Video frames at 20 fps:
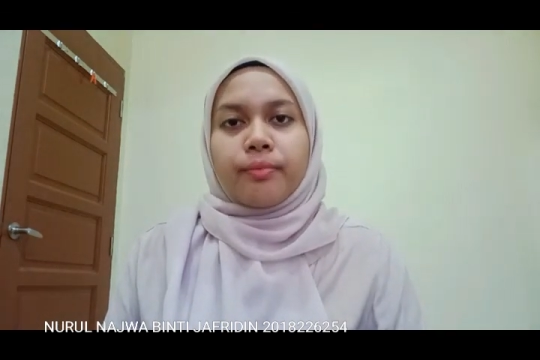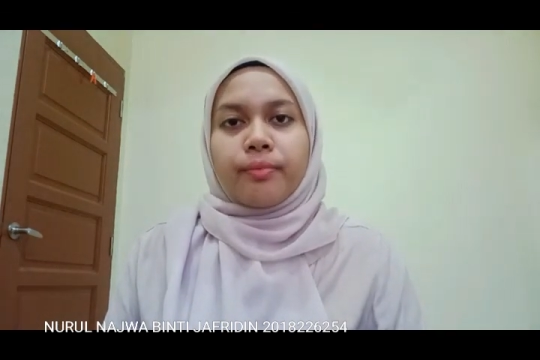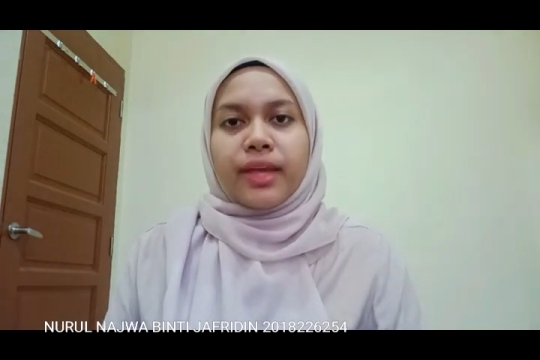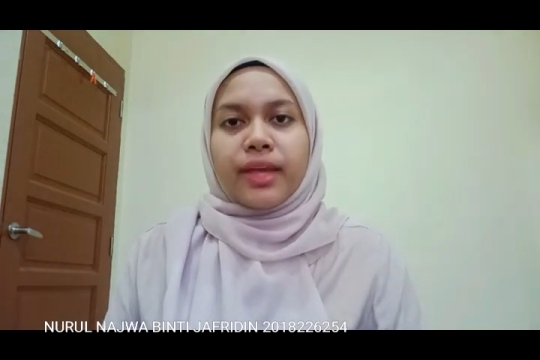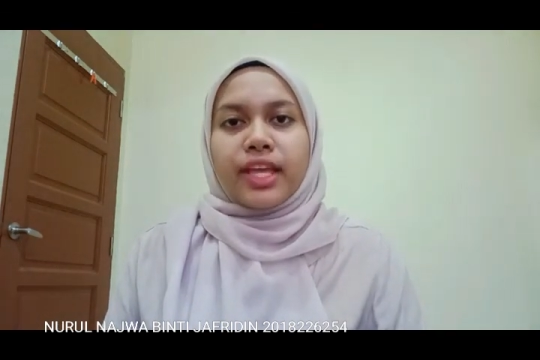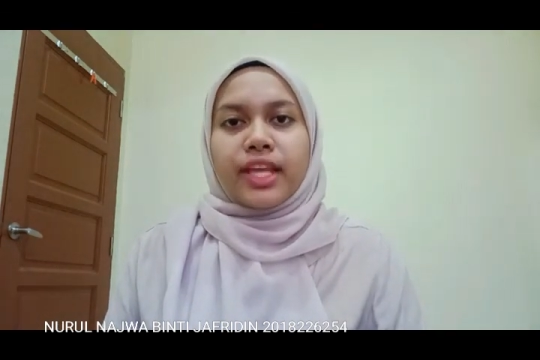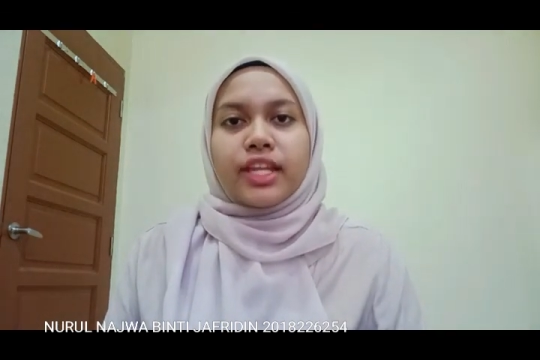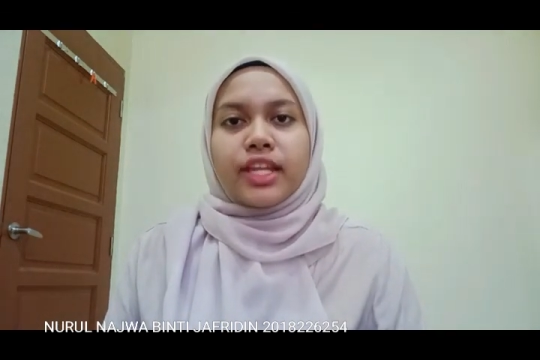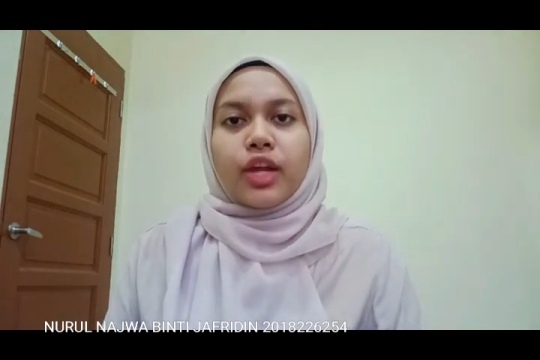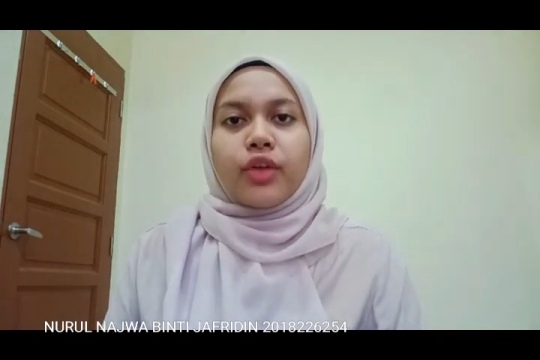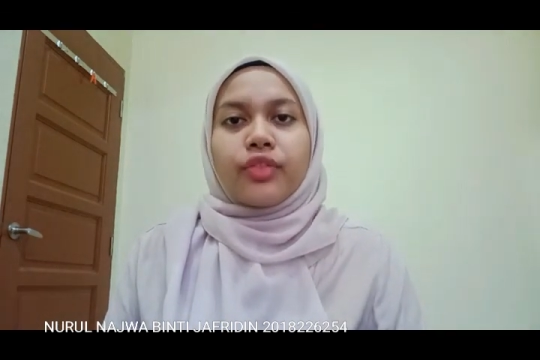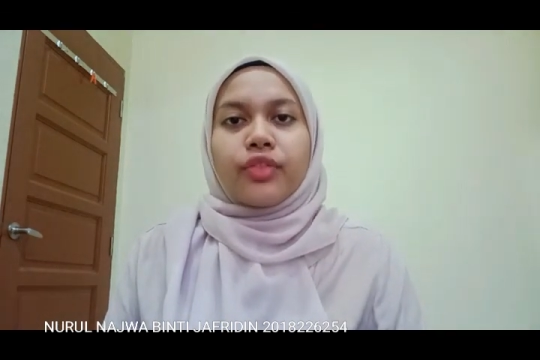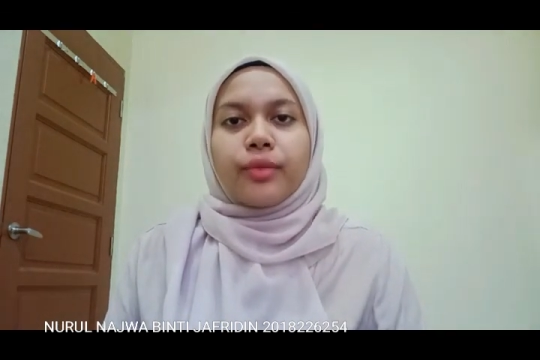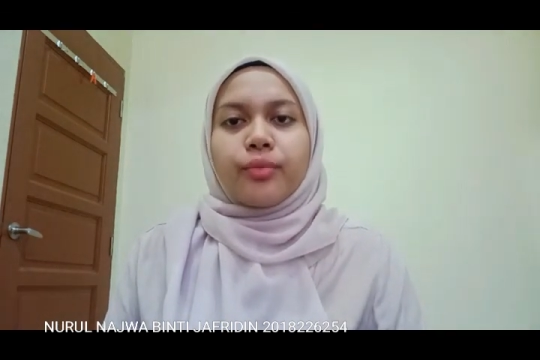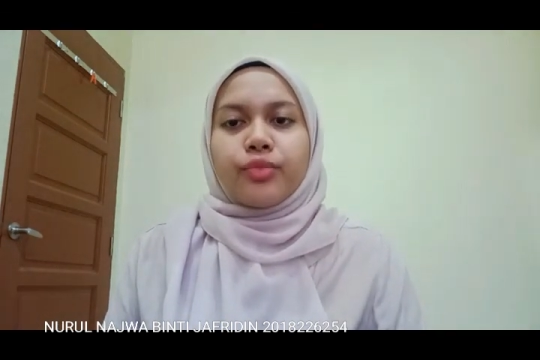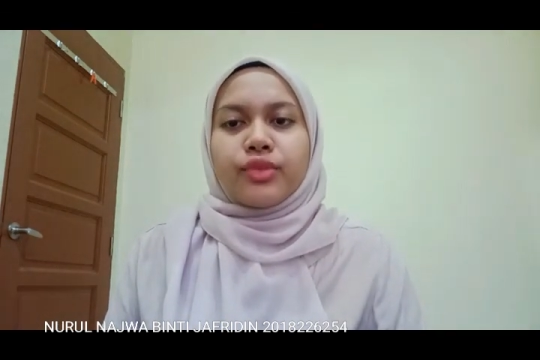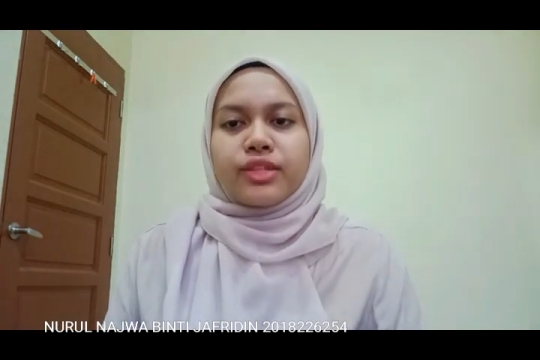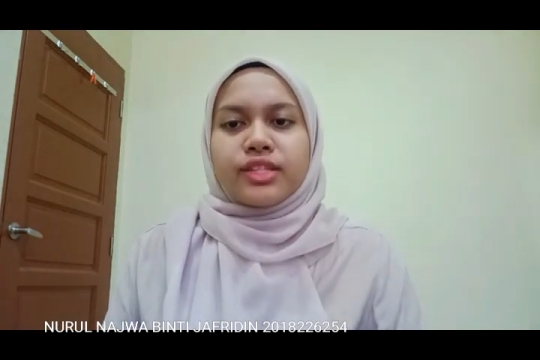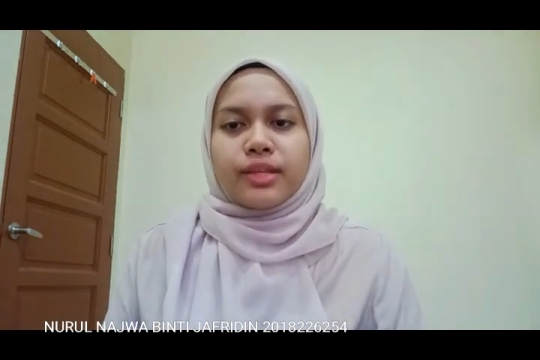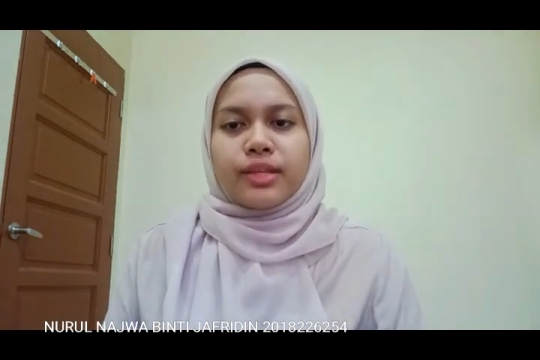paying down the
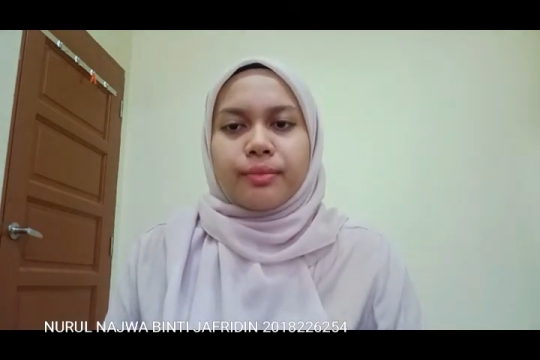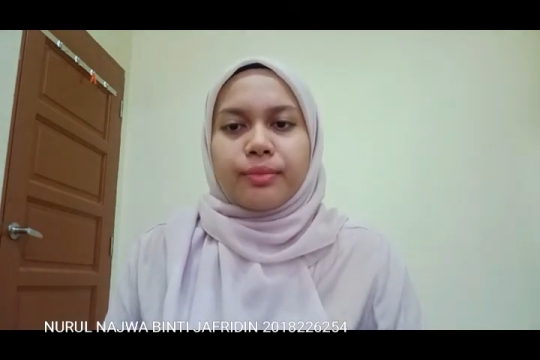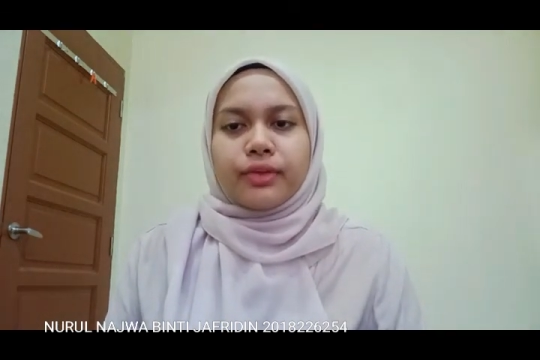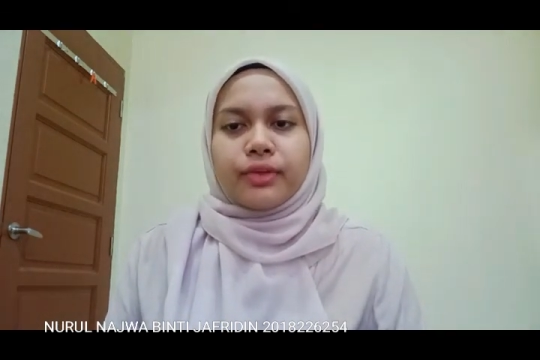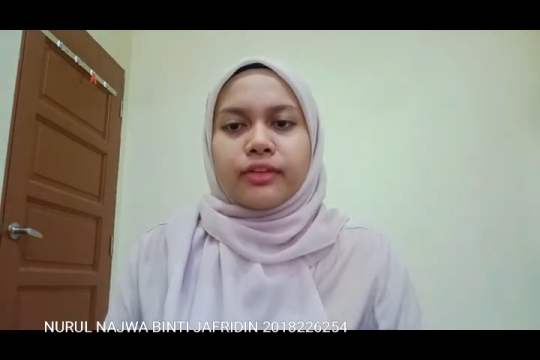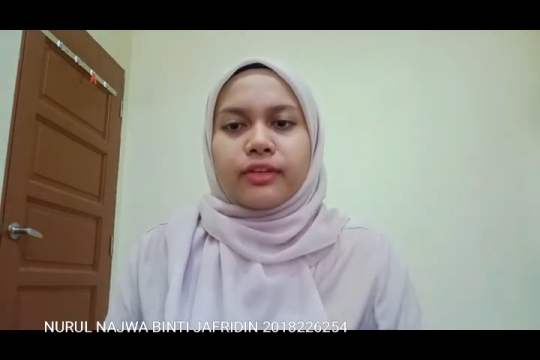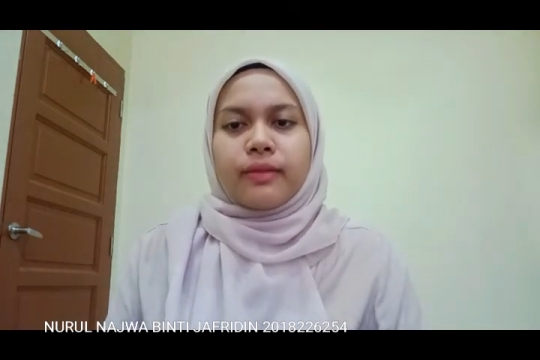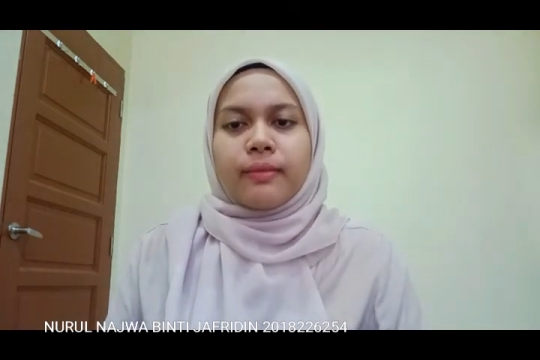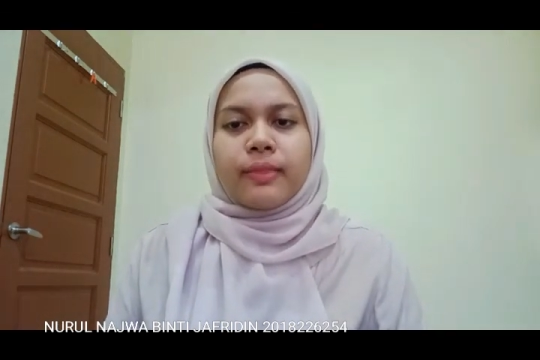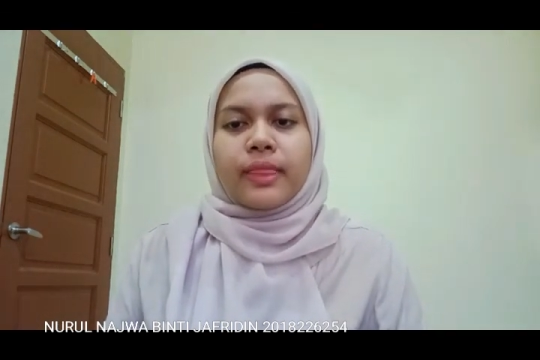principal.